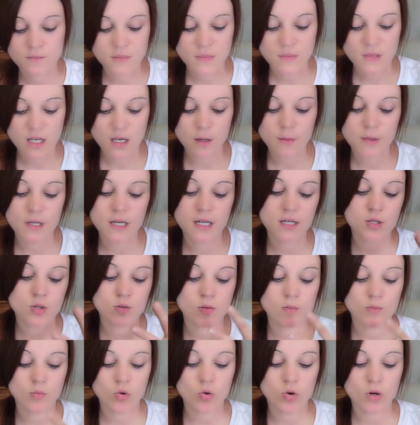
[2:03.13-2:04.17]
coming into a
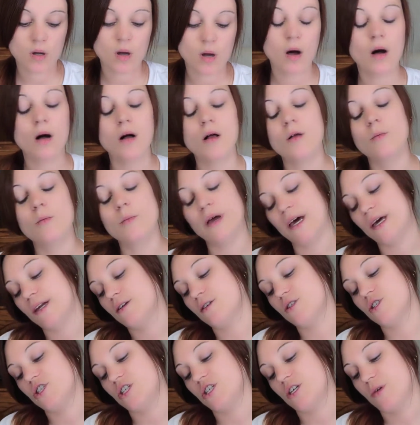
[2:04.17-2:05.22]
more calm
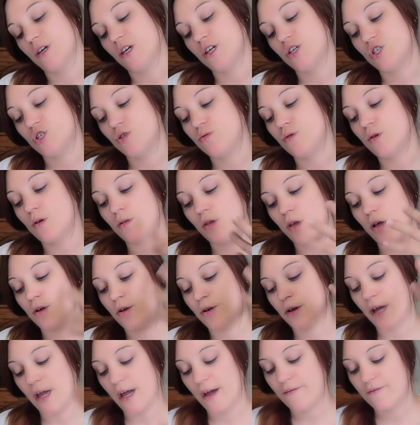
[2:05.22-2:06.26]
energy because you no longer
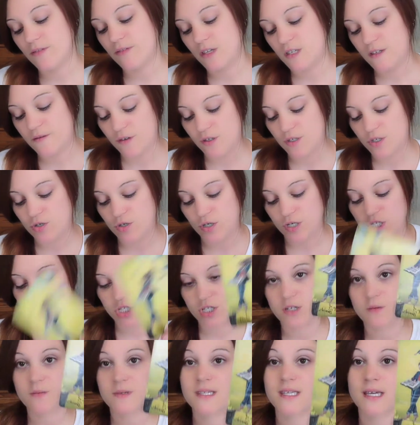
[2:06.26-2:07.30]
have this frustration
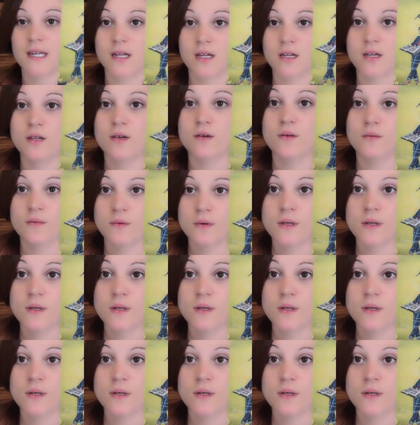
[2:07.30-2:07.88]
upsetting you.